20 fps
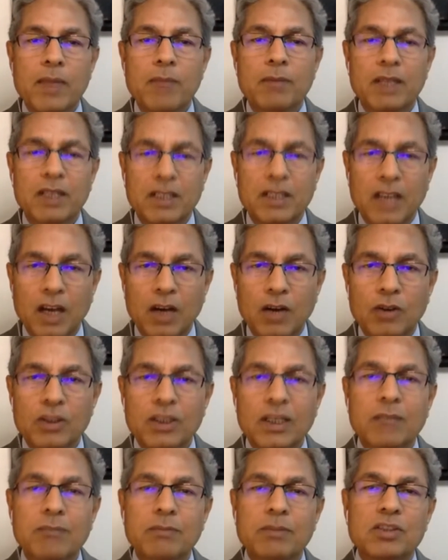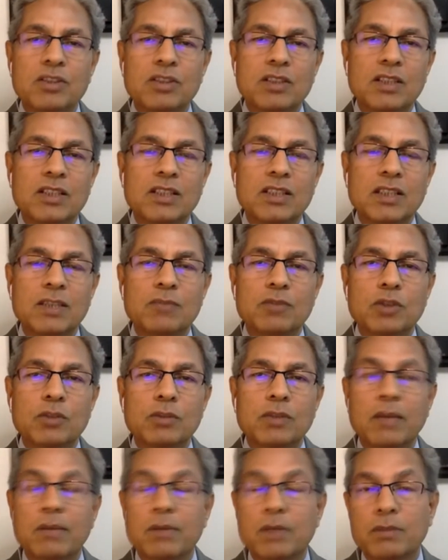But now that mystery seems
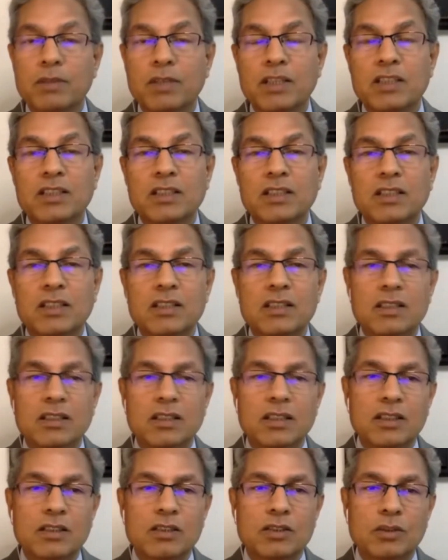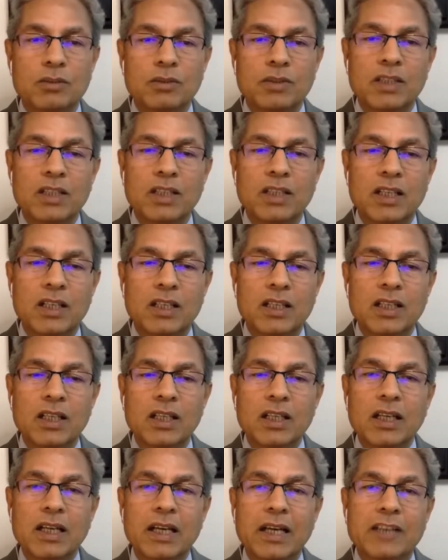to be everybody's concern. So we hear
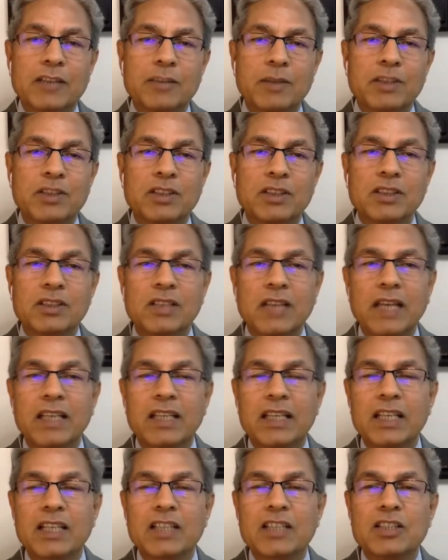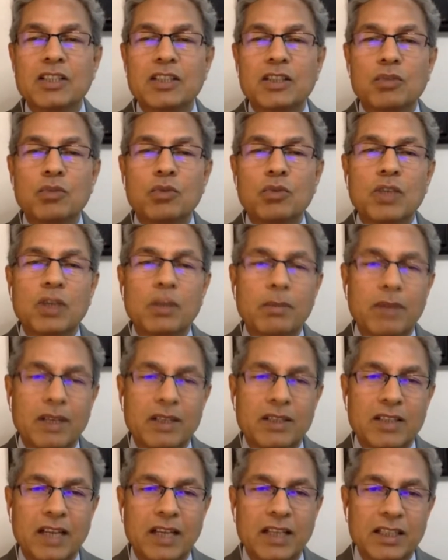expressions like
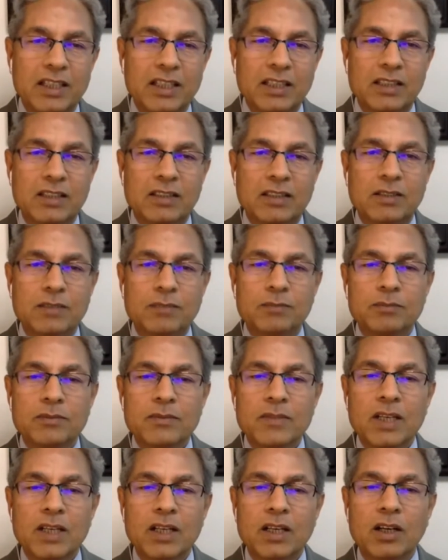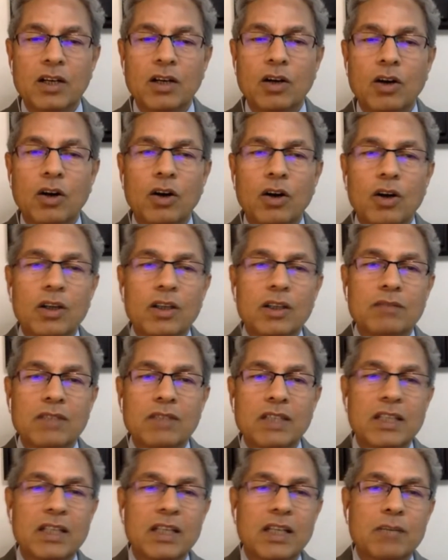inscrutable Chinese, or
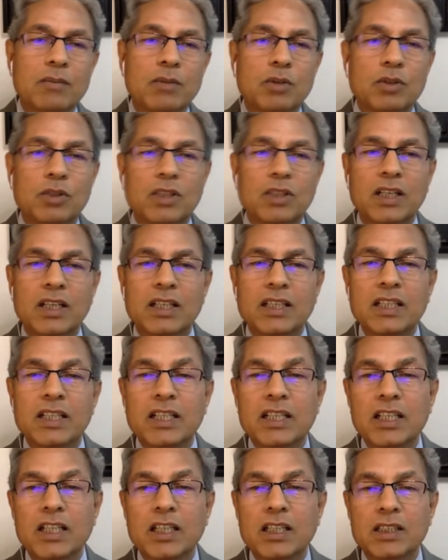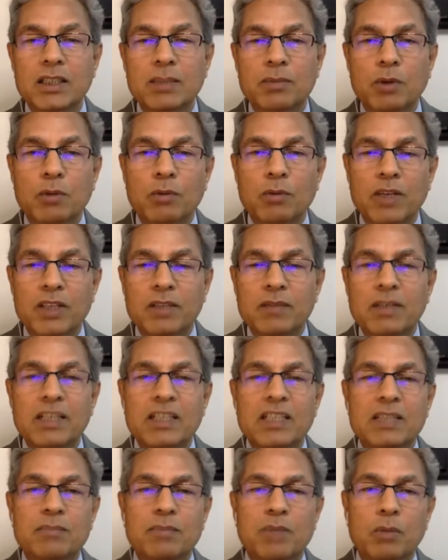we hear about reading the
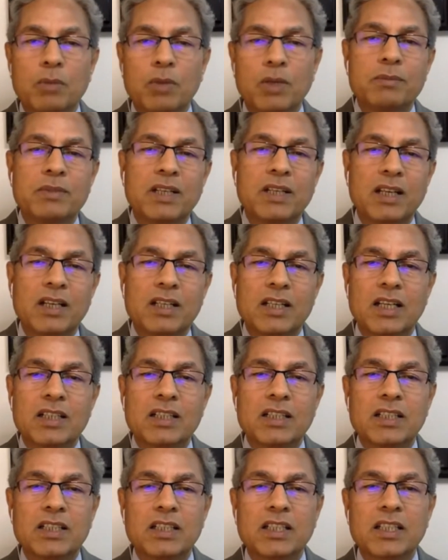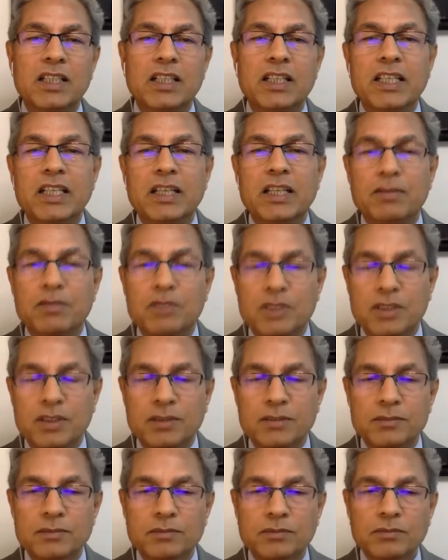proverbial tea leaves,